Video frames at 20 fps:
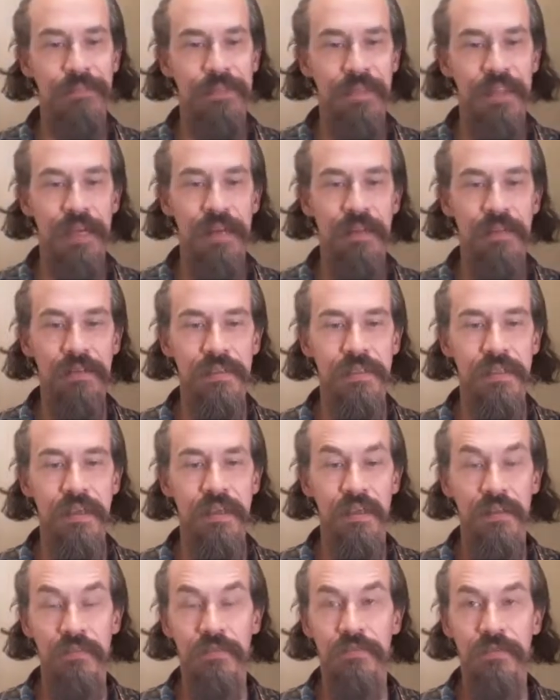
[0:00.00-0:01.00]
that'll
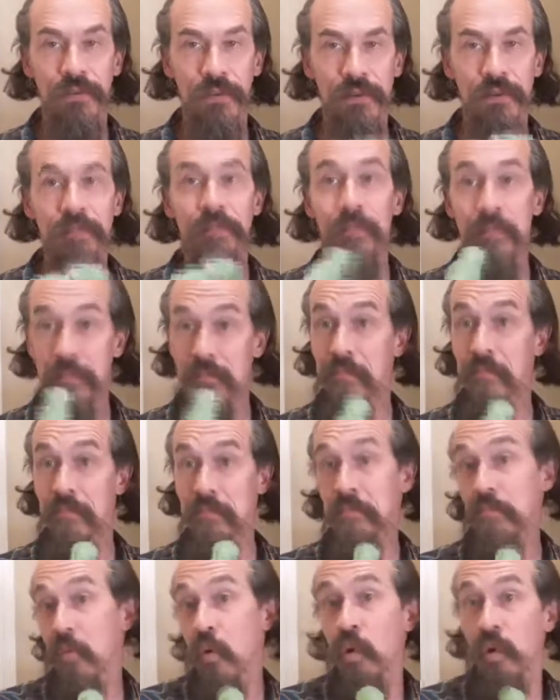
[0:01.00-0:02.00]
sell for
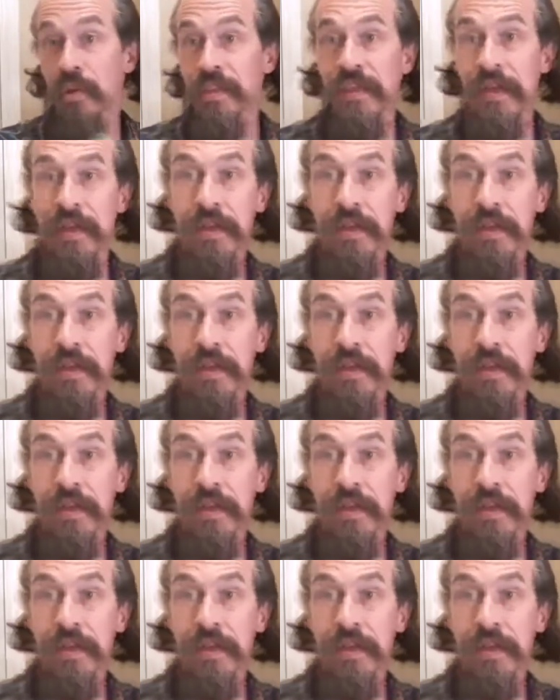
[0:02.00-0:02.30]
more than